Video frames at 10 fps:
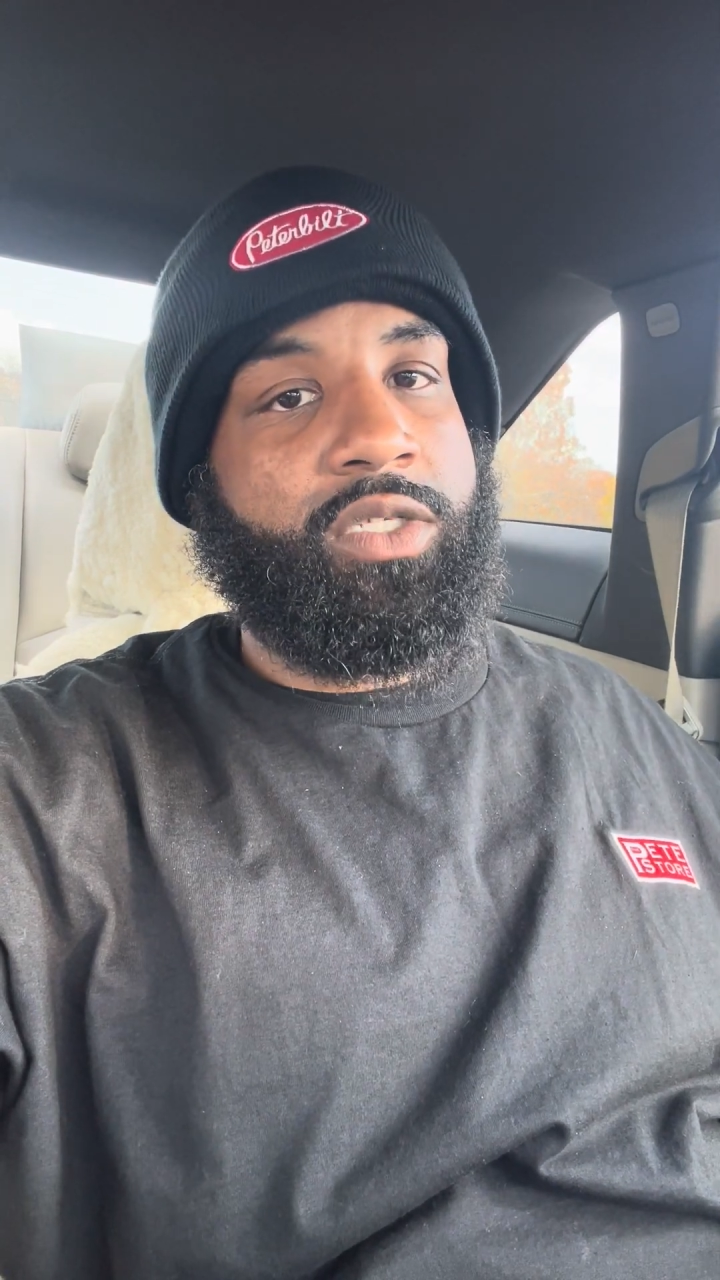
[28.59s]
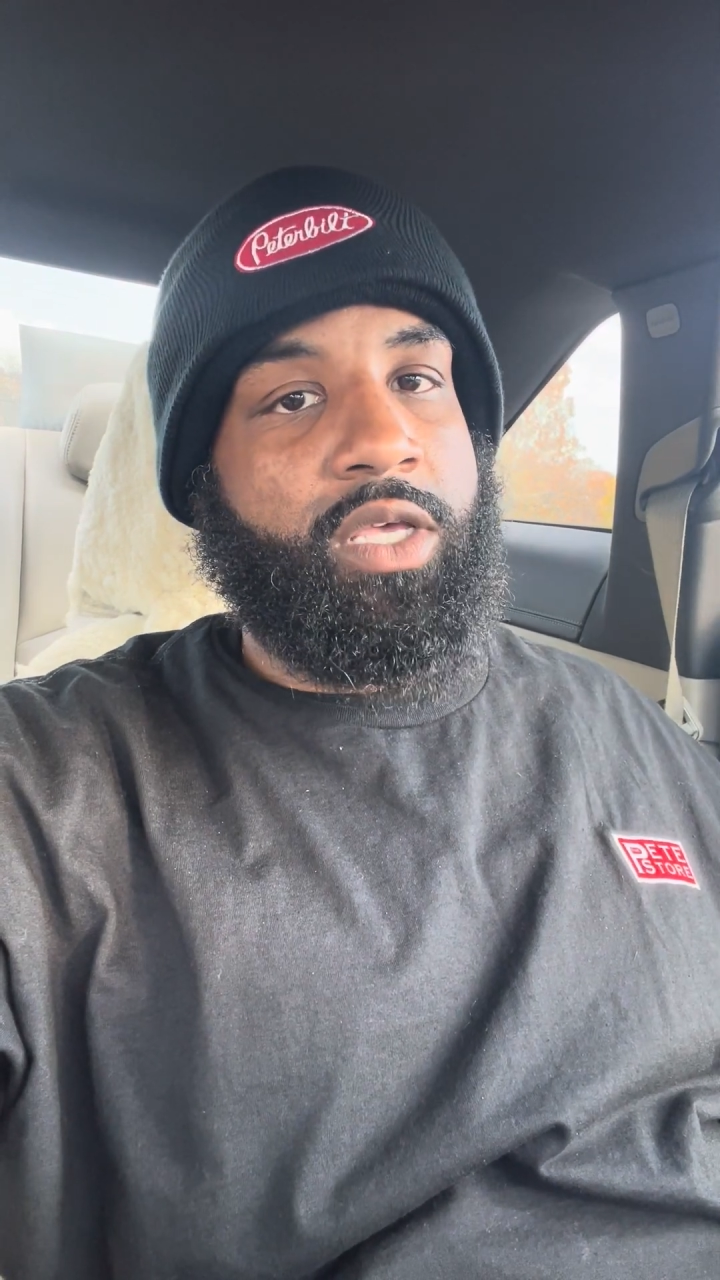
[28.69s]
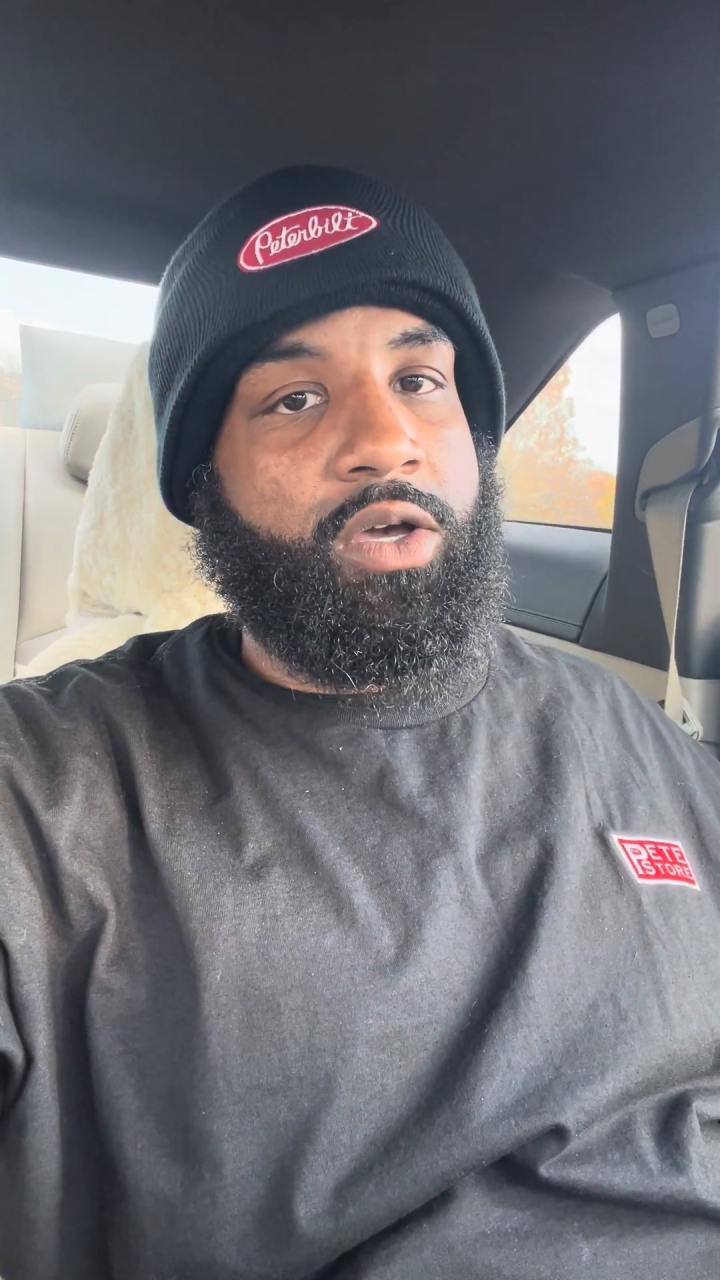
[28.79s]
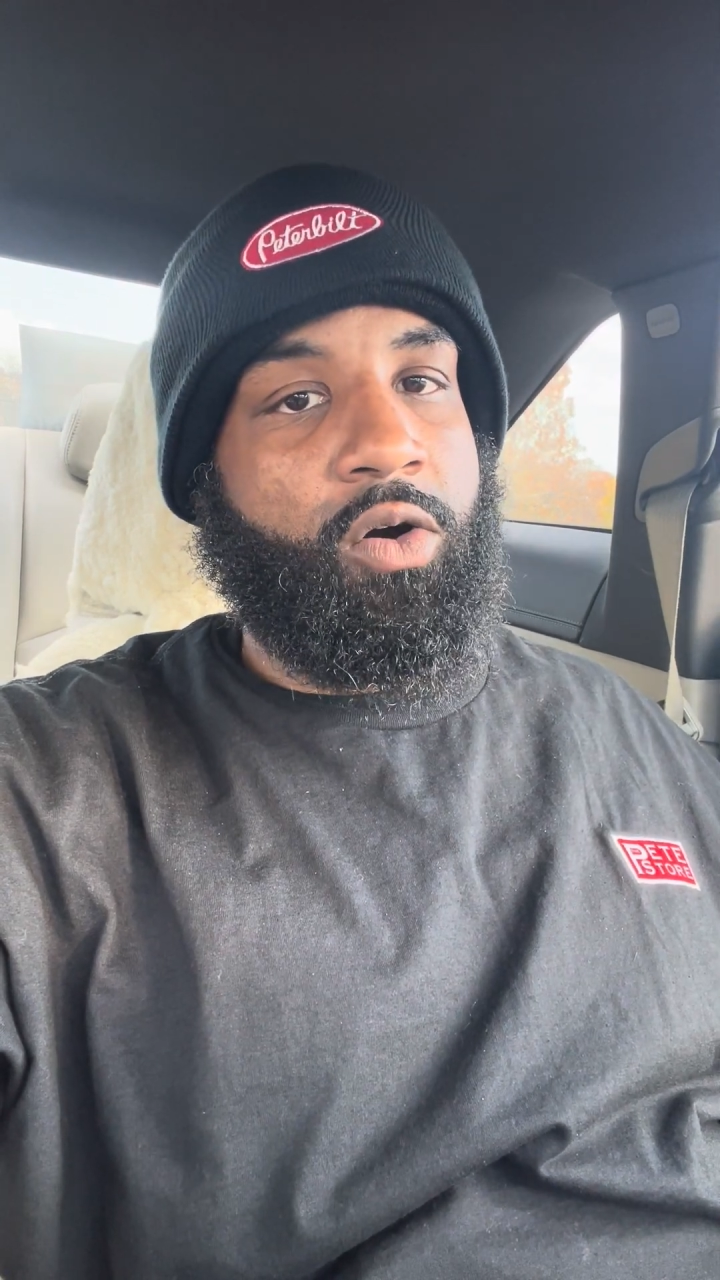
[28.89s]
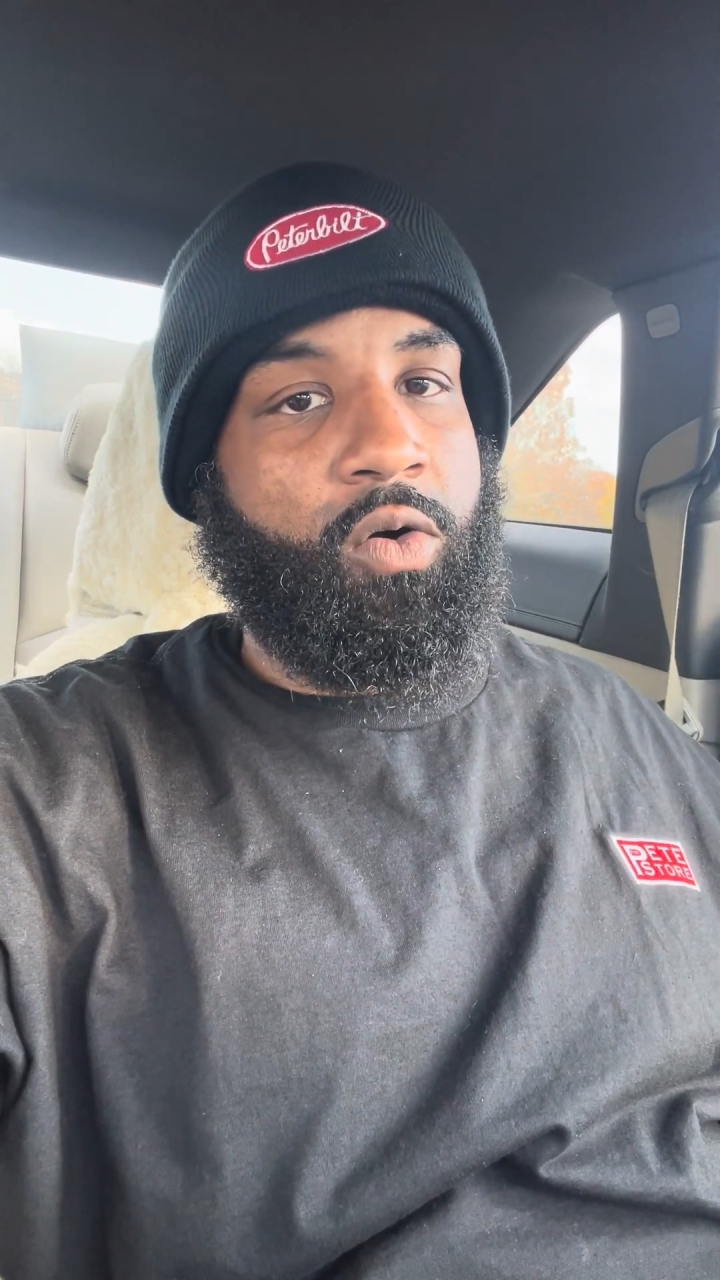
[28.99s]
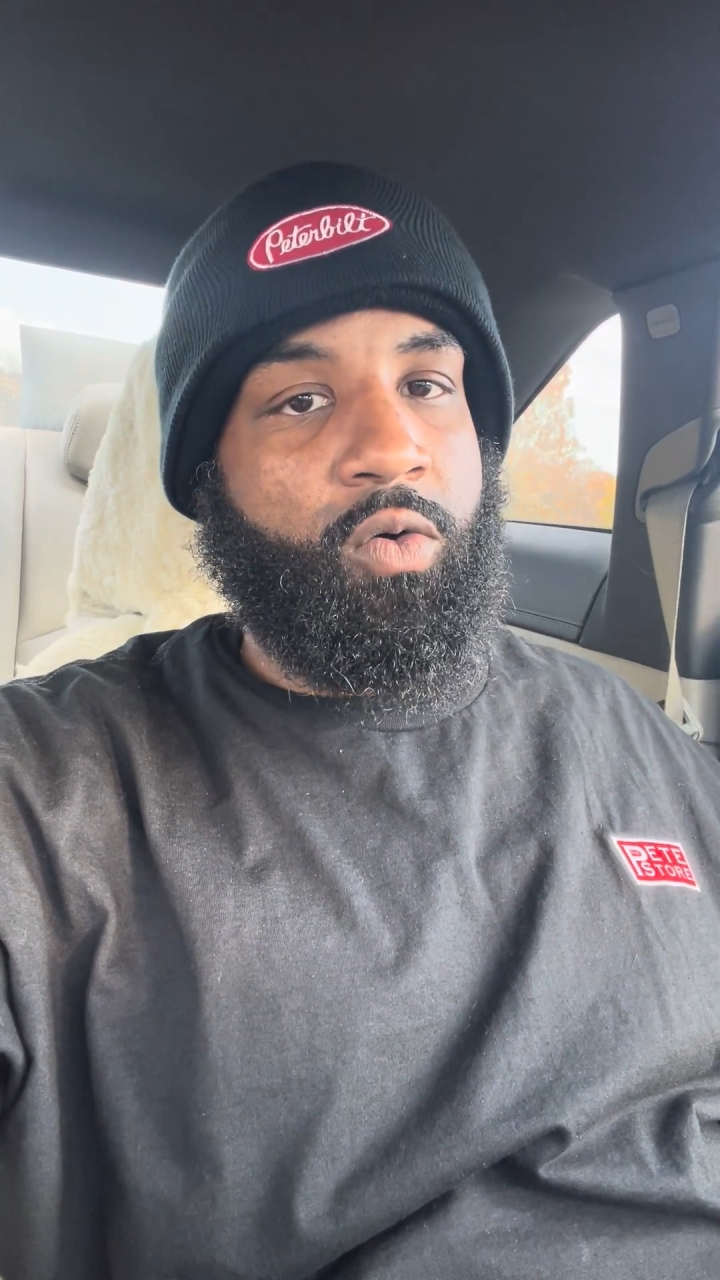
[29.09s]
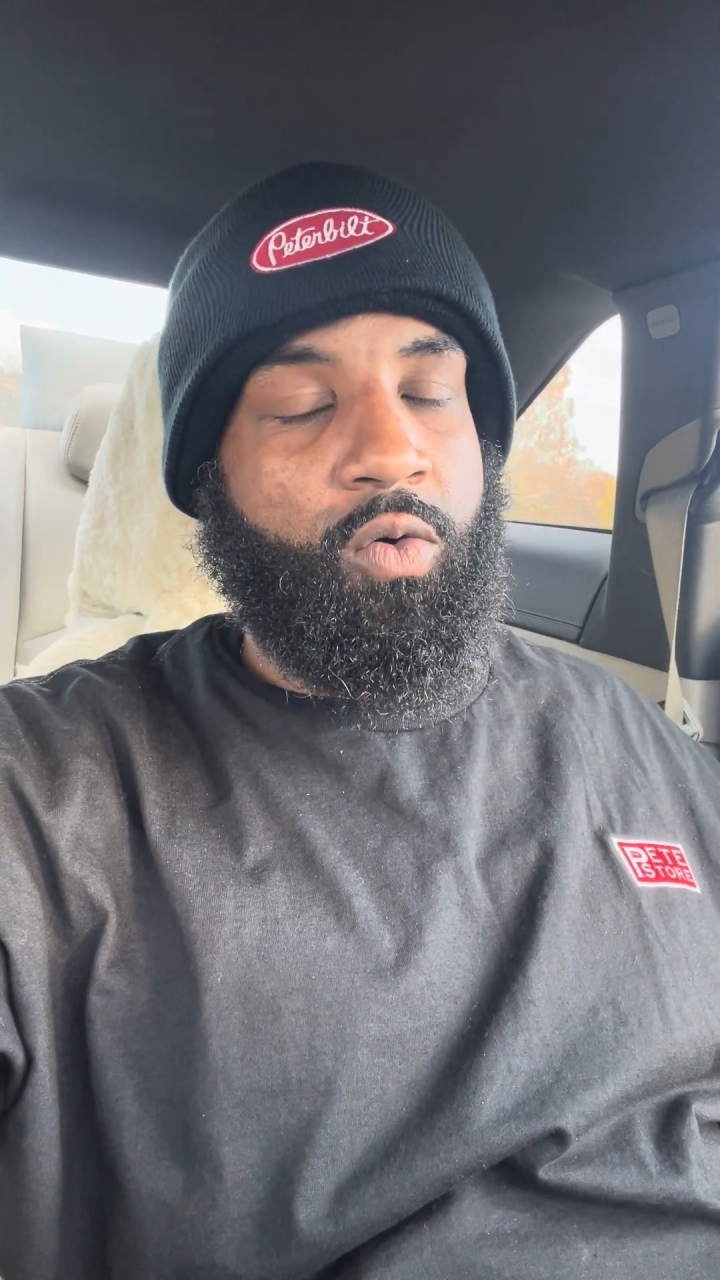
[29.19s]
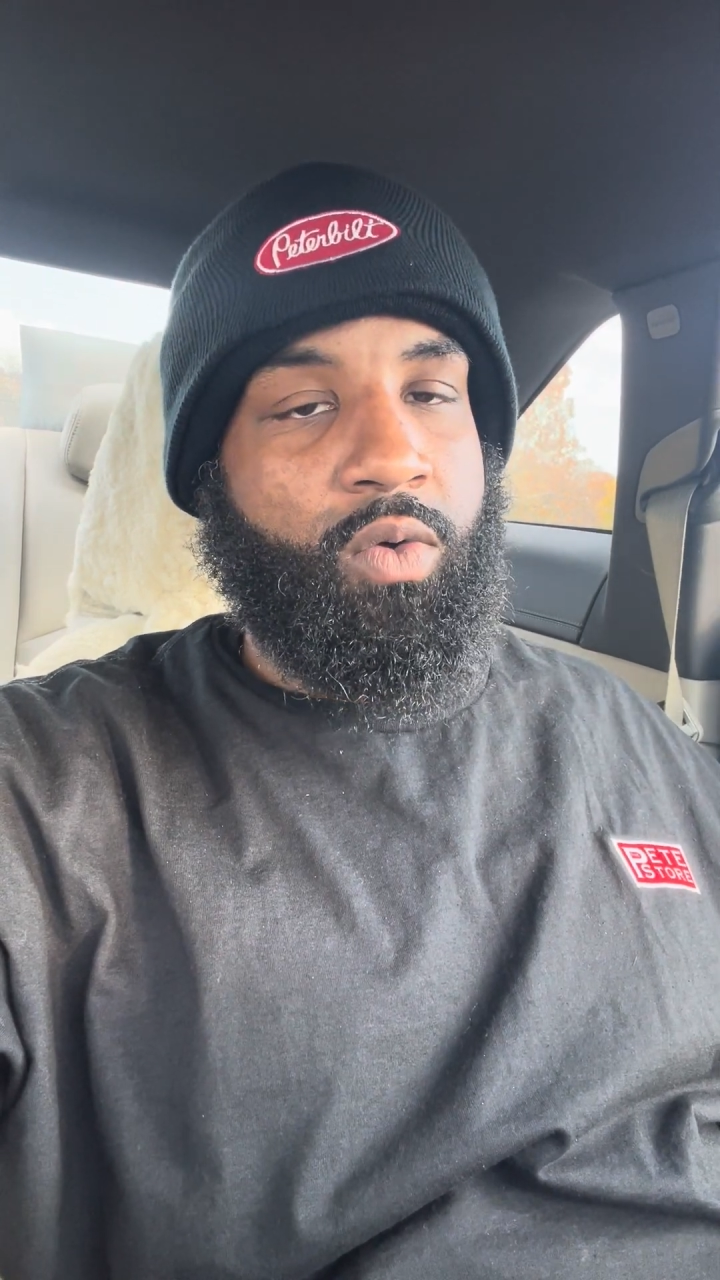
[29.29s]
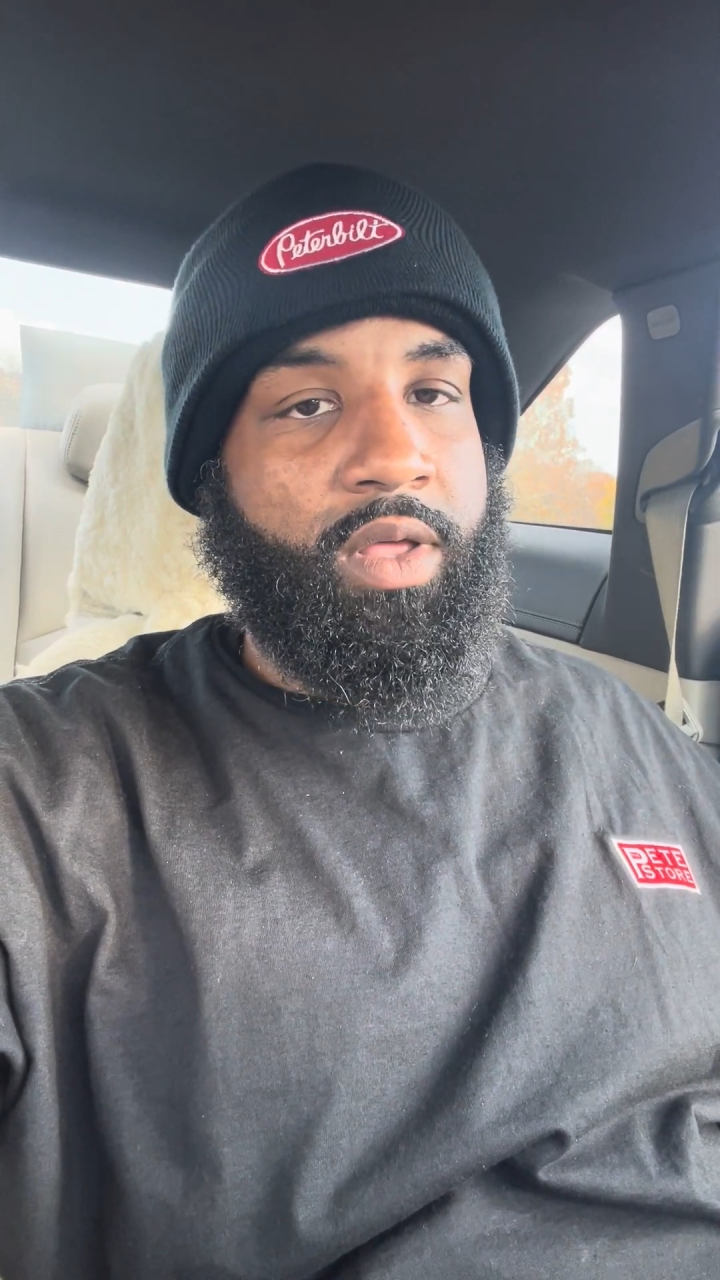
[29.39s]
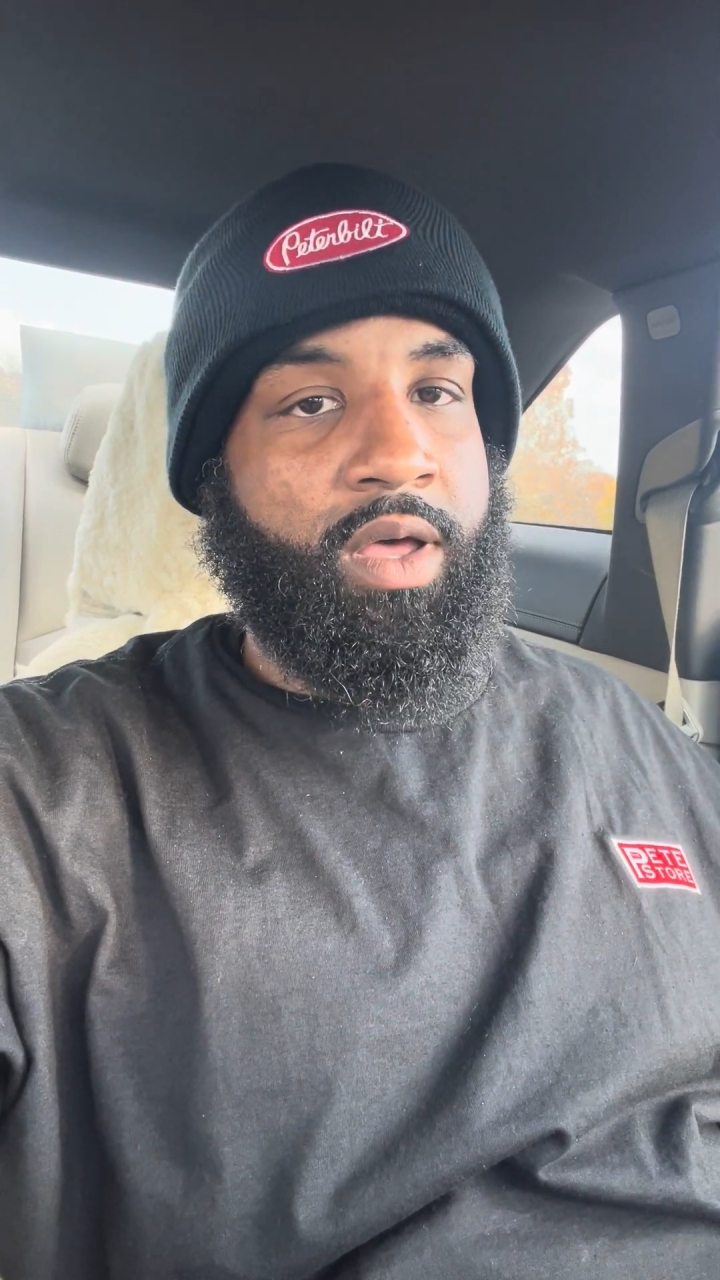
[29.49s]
get cold,